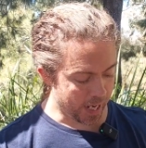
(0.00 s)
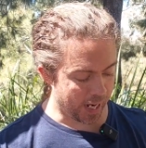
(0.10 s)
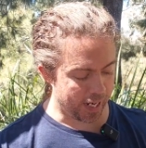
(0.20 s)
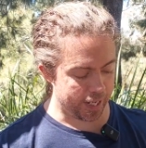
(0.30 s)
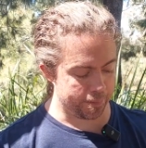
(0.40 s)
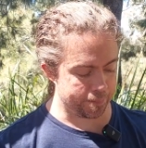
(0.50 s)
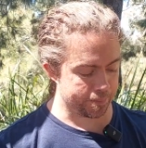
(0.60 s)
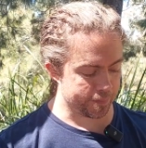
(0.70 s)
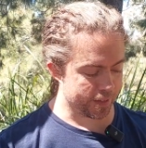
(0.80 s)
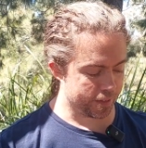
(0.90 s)

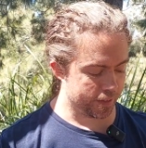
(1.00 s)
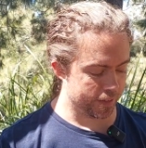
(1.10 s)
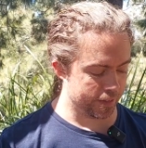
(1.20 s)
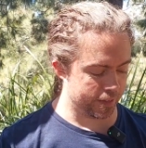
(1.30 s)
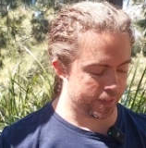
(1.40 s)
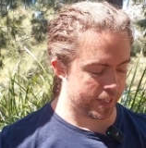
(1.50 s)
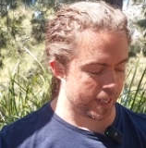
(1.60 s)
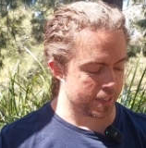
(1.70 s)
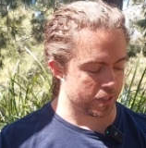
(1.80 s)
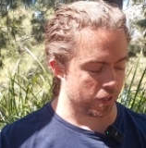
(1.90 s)

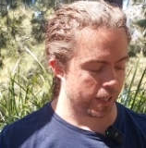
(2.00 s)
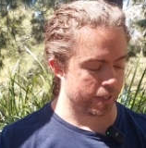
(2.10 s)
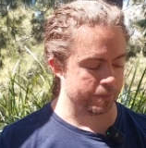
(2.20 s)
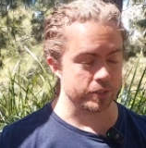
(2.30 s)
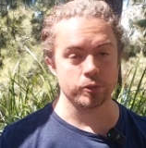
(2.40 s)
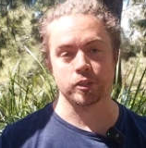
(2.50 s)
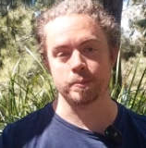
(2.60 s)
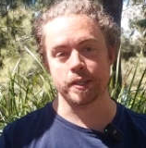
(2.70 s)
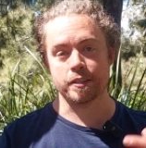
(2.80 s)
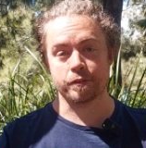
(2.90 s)
There's a diagram that
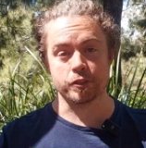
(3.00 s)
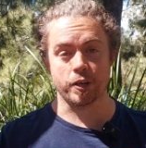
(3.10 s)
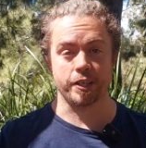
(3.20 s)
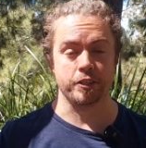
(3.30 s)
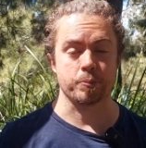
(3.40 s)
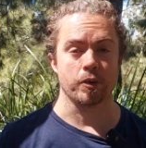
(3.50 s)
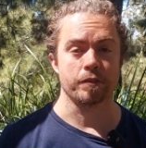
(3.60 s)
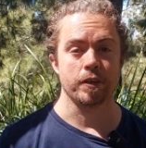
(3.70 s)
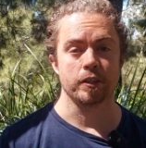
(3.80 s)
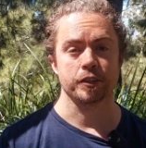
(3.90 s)
talks about different drainage
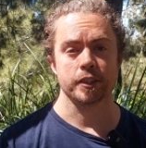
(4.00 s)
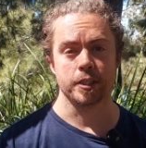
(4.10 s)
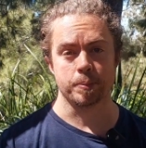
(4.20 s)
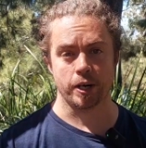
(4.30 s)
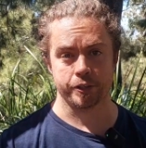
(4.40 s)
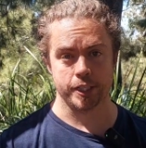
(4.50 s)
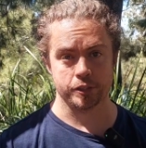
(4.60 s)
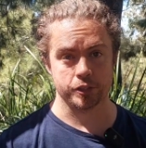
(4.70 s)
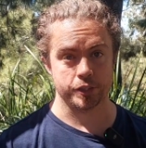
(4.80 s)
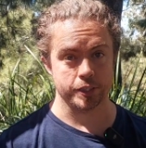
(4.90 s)
profiles in
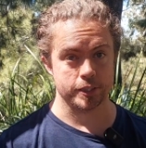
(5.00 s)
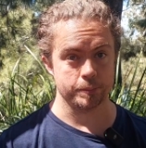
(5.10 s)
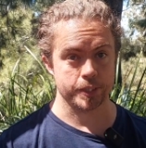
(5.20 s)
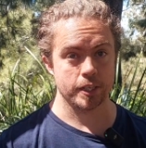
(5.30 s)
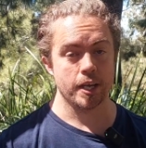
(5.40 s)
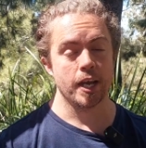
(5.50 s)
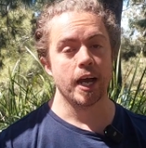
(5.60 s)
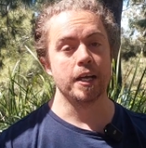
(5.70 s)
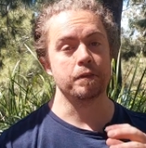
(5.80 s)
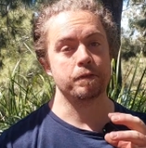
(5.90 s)
bioretention systems.
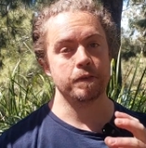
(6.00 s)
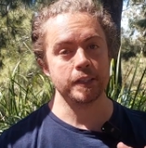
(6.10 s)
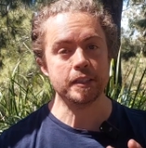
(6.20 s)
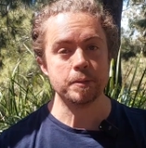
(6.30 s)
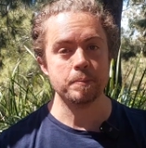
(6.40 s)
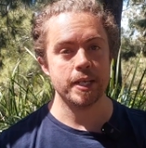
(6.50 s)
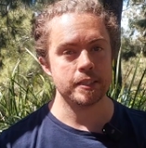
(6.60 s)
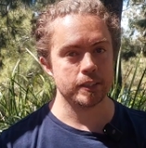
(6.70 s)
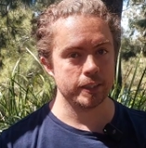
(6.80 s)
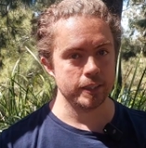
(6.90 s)
And
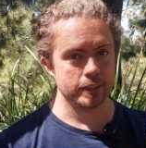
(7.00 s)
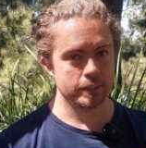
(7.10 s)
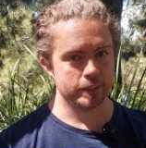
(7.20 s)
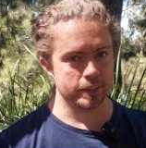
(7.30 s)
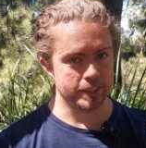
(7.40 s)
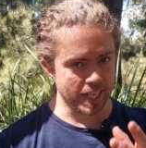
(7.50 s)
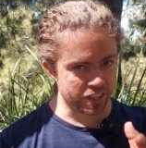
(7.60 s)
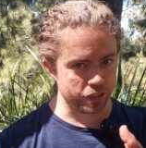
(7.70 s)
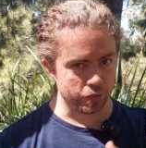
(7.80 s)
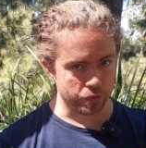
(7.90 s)
fundamentally, it's
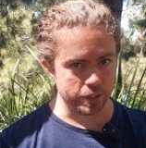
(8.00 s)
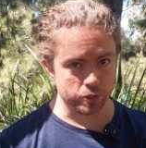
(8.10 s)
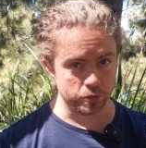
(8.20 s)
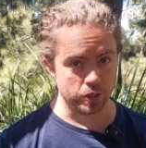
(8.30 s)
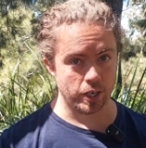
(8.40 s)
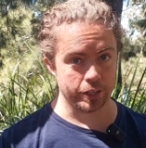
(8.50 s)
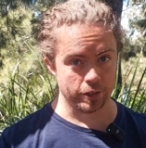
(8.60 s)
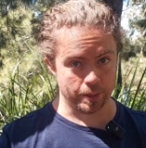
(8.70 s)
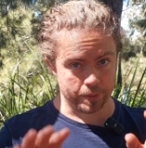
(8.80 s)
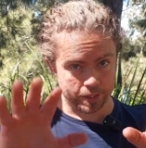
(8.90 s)
actually a really good
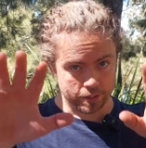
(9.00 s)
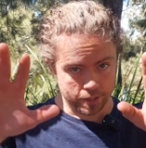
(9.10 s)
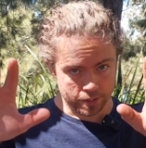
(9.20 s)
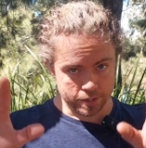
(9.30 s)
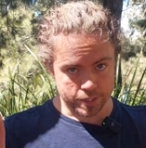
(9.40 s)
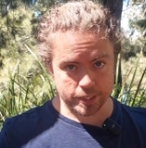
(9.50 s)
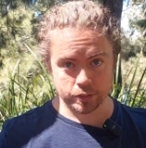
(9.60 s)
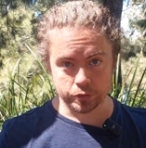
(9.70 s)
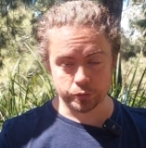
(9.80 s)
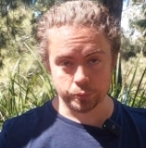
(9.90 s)
diagram that
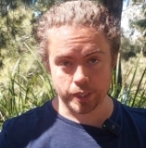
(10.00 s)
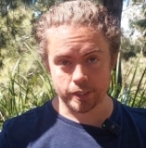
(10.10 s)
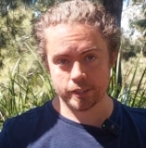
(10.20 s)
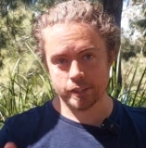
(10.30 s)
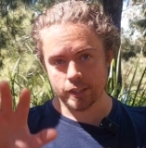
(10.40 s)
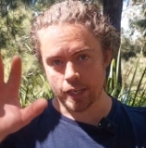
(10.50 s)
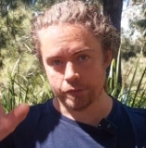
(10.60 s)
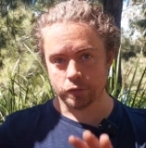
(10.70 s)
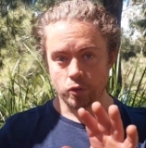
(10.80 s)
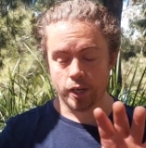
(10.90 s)
deals with
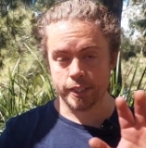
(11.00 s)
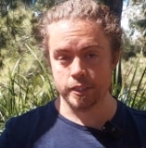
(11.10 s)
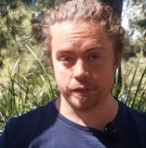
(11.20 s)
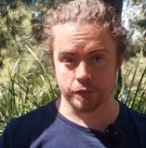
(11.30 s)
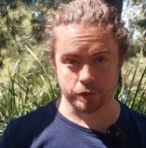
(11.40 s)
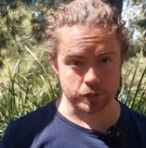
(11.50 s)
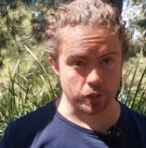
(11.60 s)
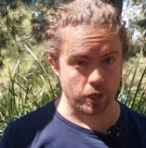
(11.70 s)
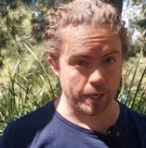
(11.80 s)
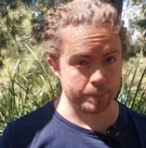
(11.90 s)
a variety of different
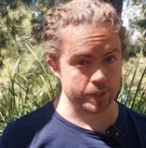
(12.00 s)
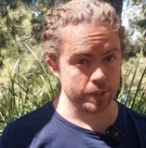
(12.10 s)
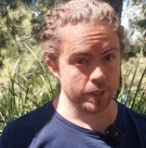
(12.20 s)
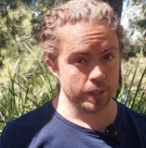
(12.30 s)
types.